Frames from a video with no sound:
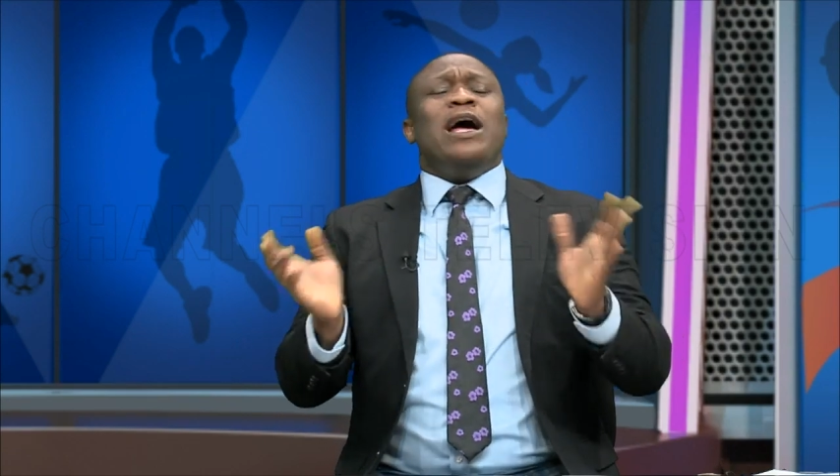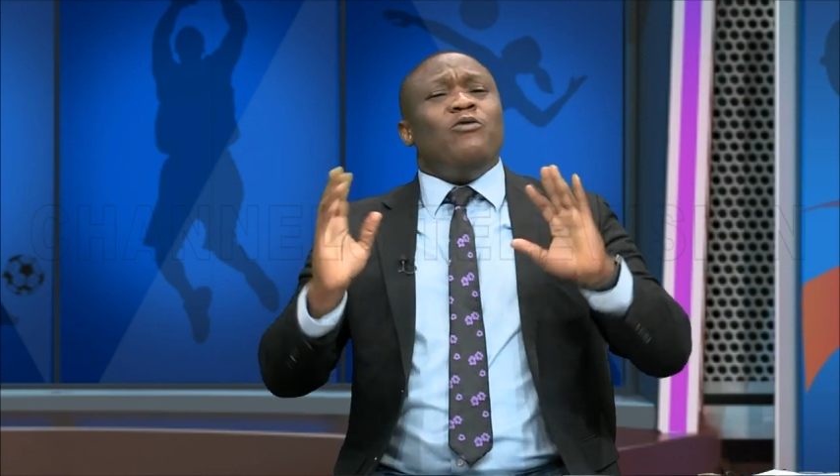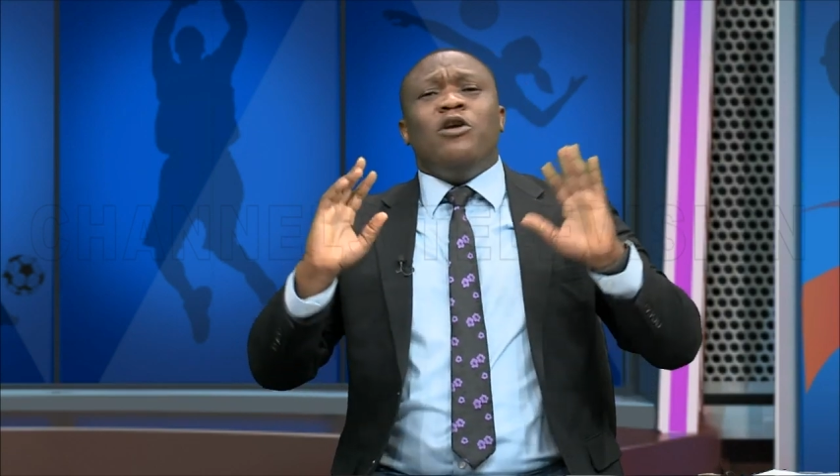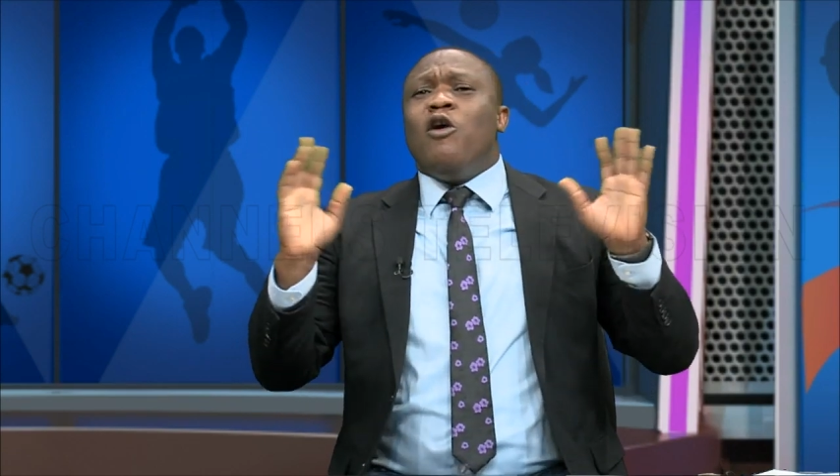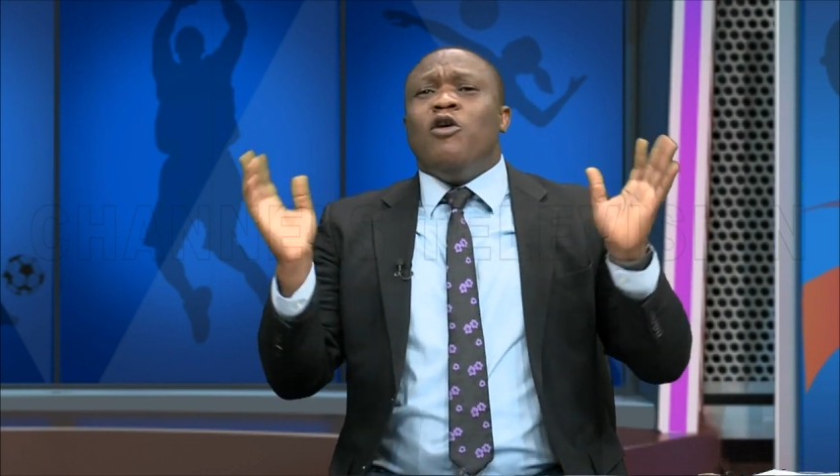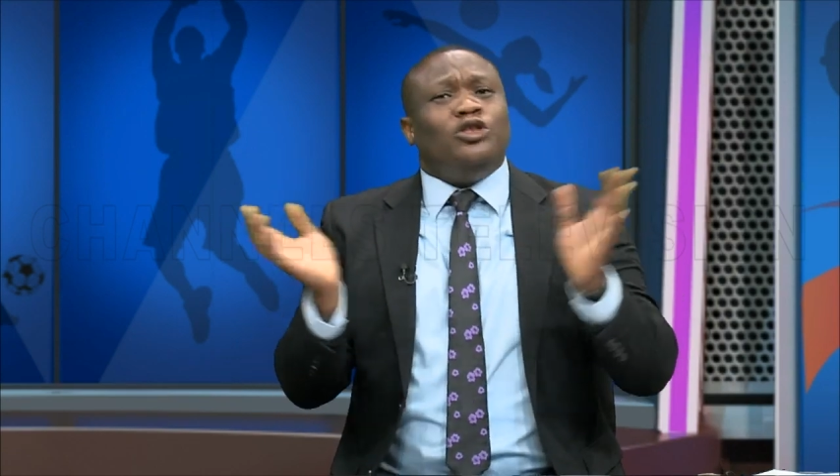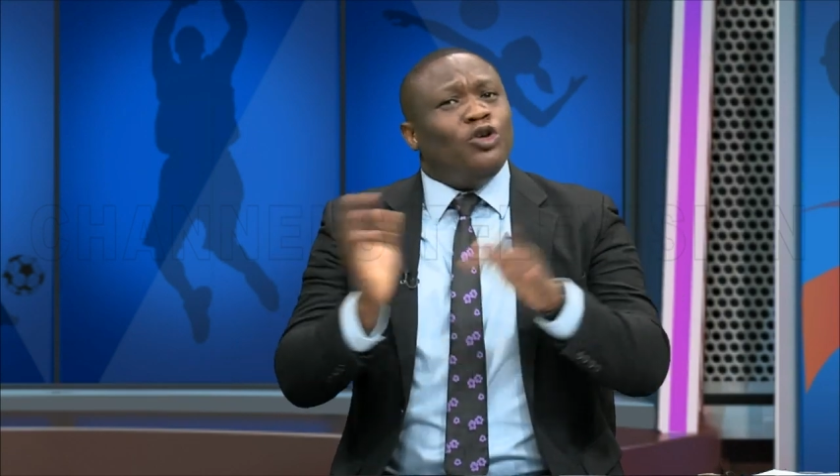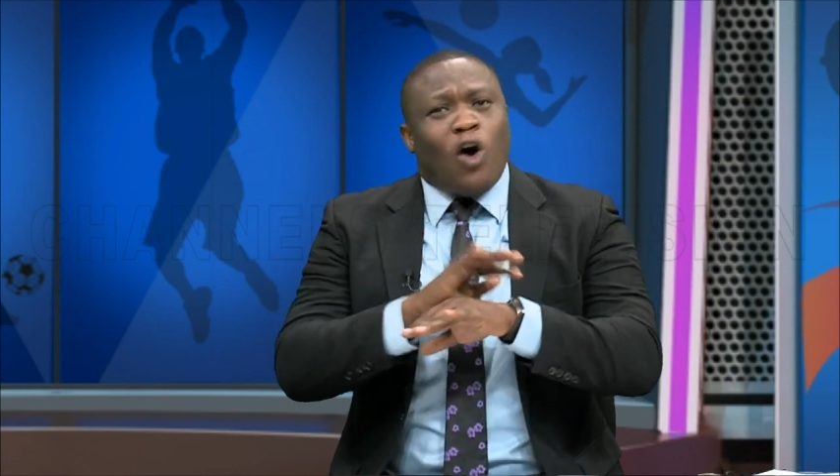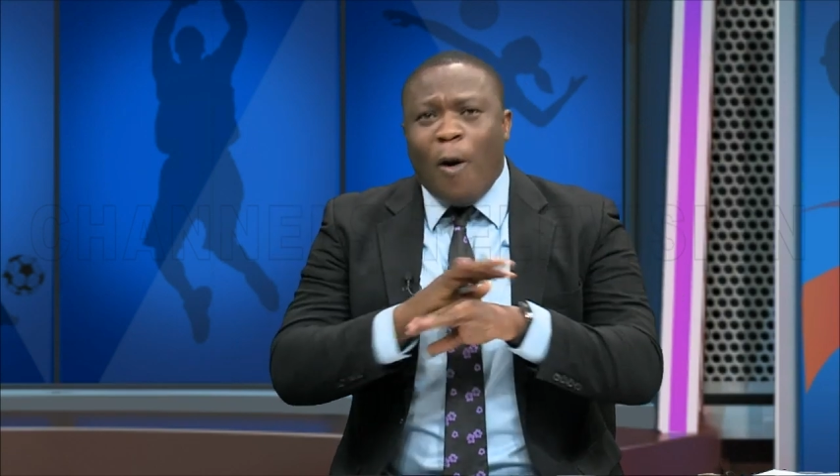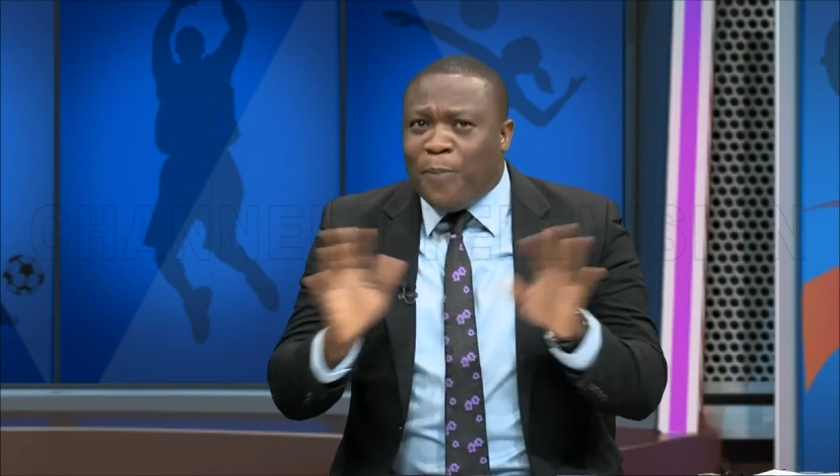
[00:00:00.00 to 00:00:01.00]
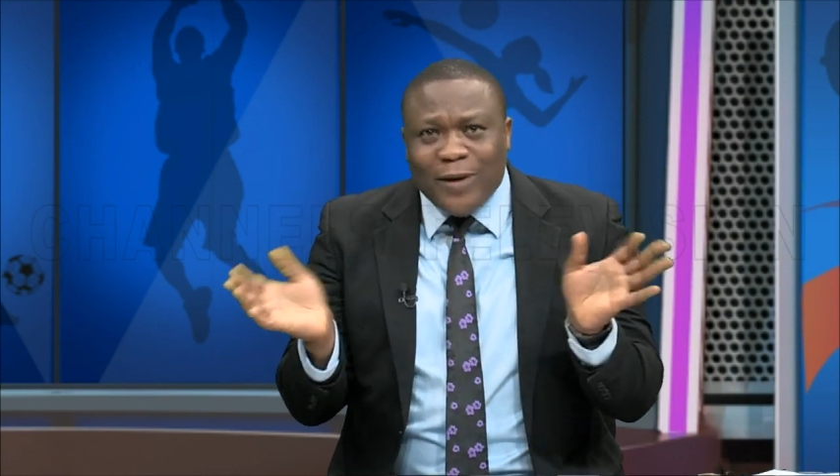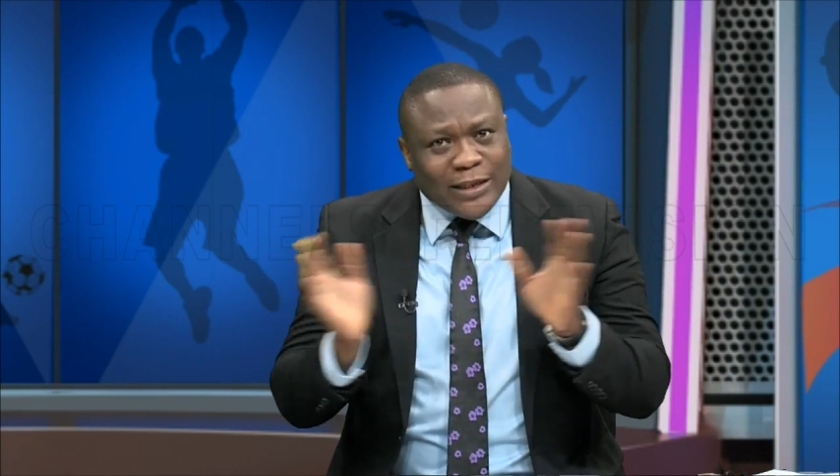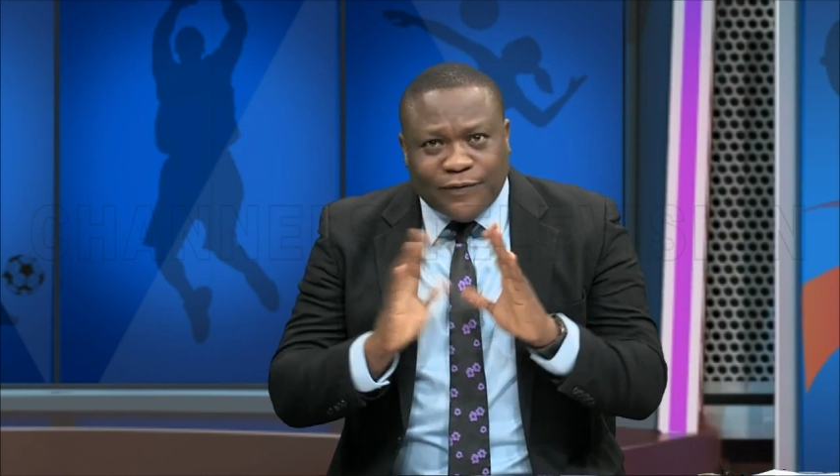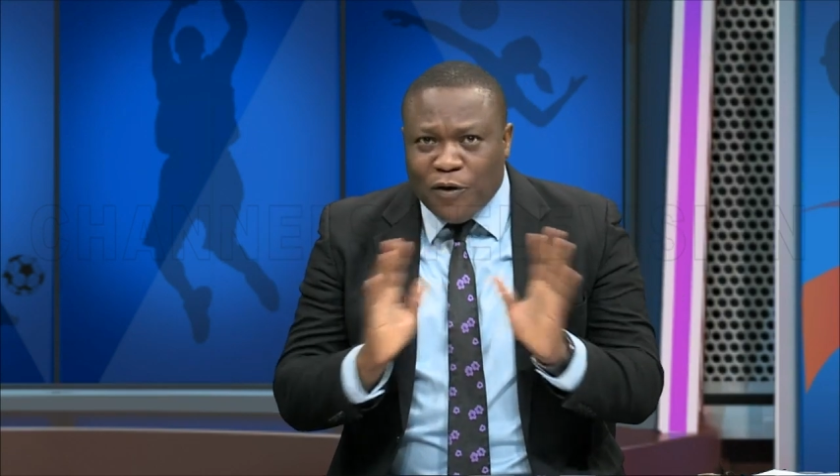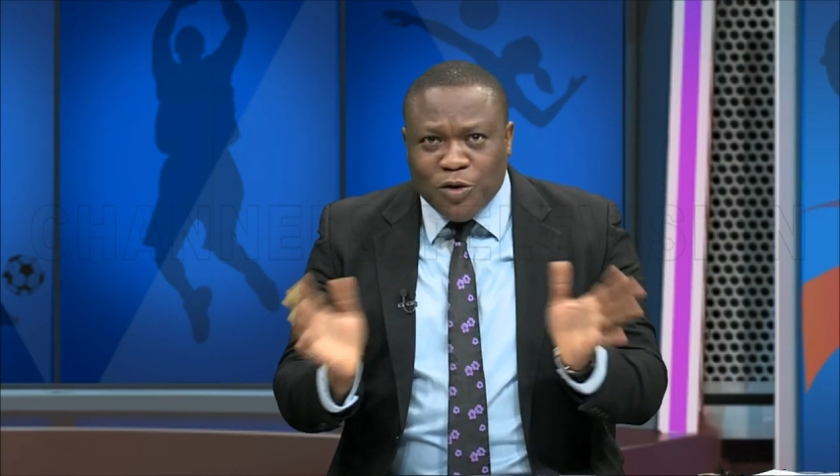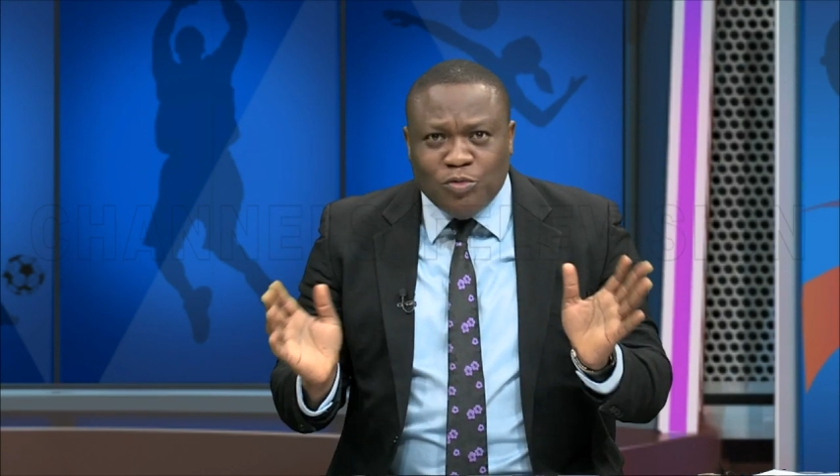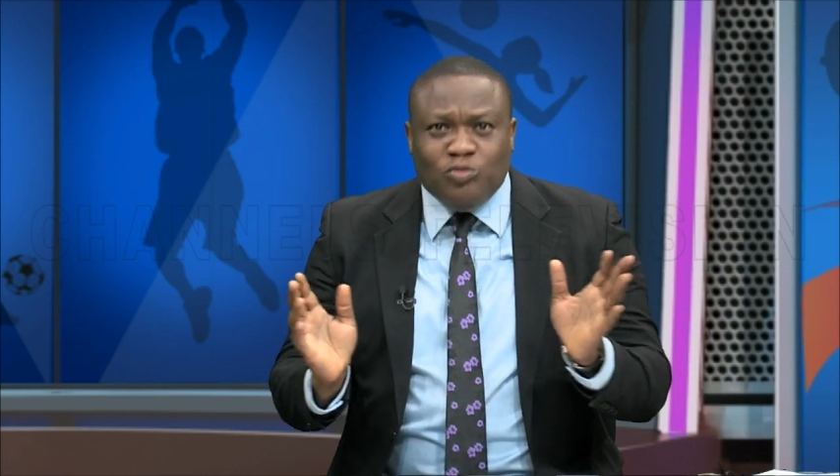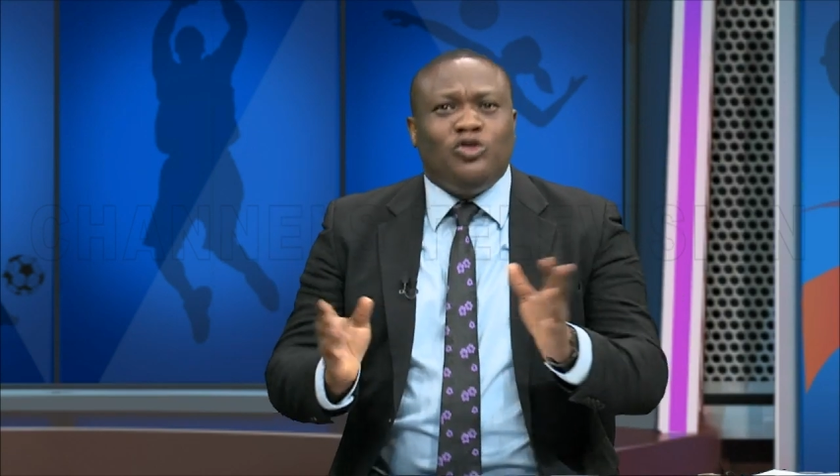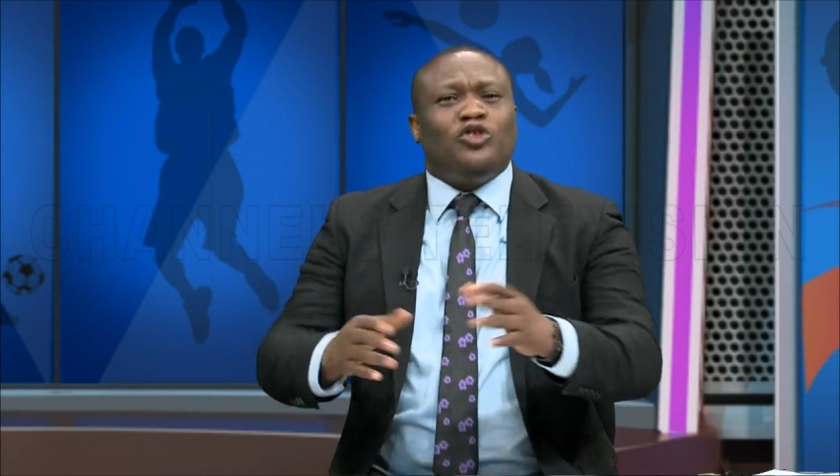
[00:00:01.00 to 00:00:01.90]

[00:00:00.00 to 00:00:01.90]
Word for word: not going to call police for you.